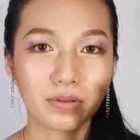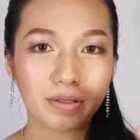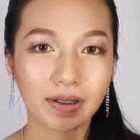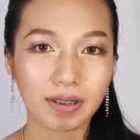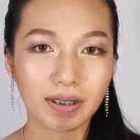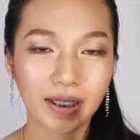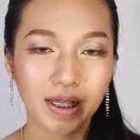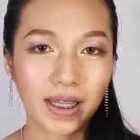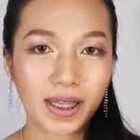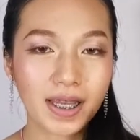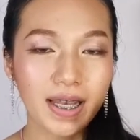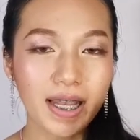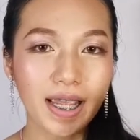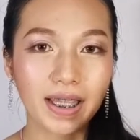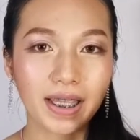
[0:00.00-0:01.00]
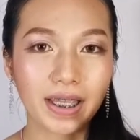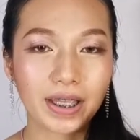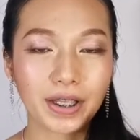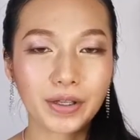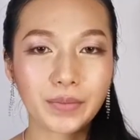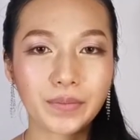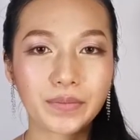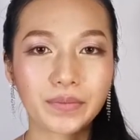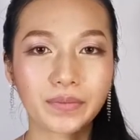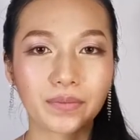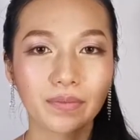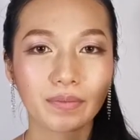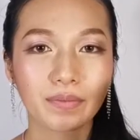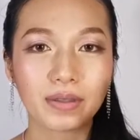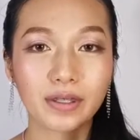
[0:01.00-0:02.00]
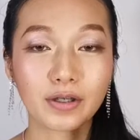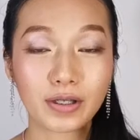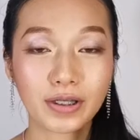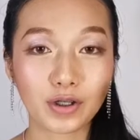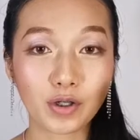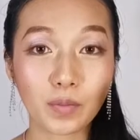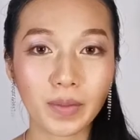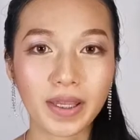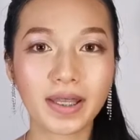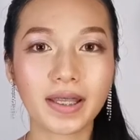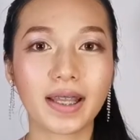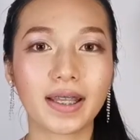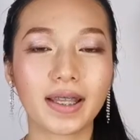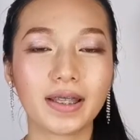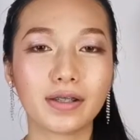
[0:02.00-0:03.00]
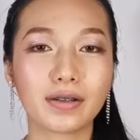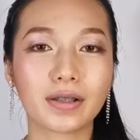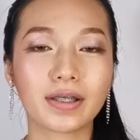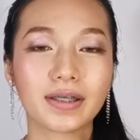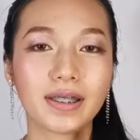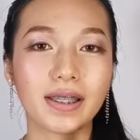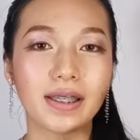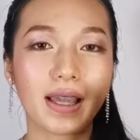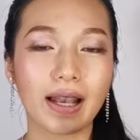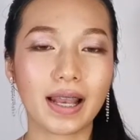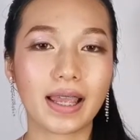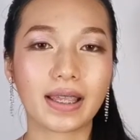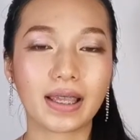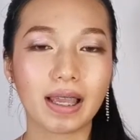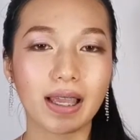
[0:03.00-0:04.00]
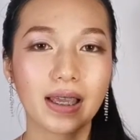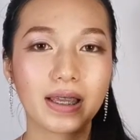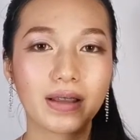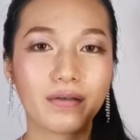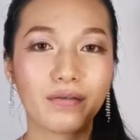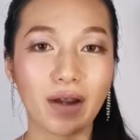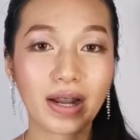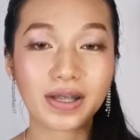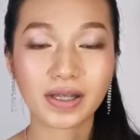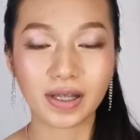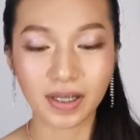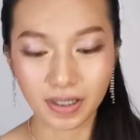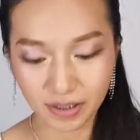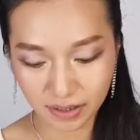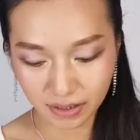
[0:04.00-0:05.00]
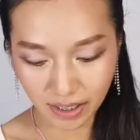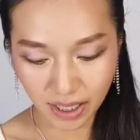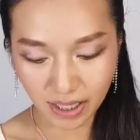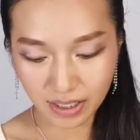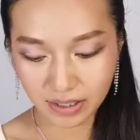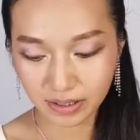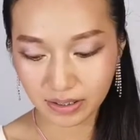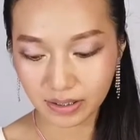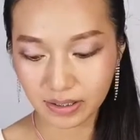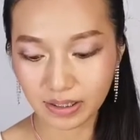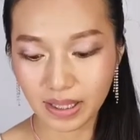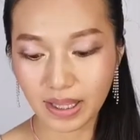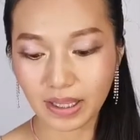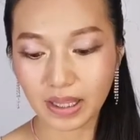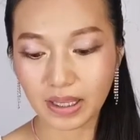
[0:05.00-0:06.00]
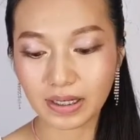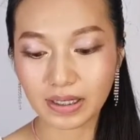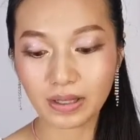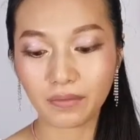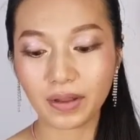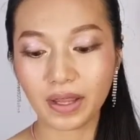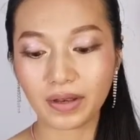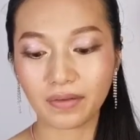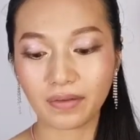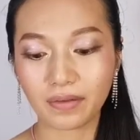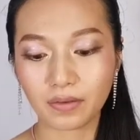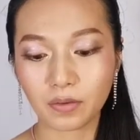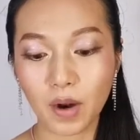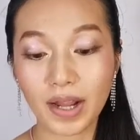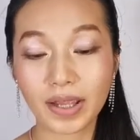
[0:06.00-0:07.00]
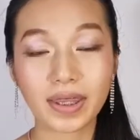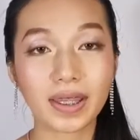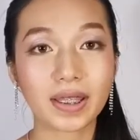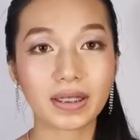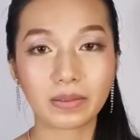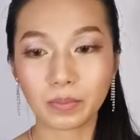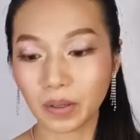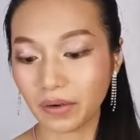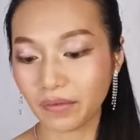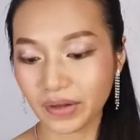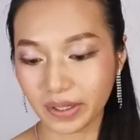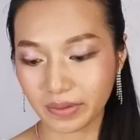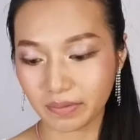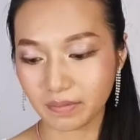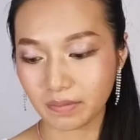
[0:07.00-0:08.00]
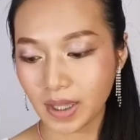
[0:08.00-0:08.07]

see like you can zoom in and then you can see like a fracture, okay, like a cleavage quality is perfect.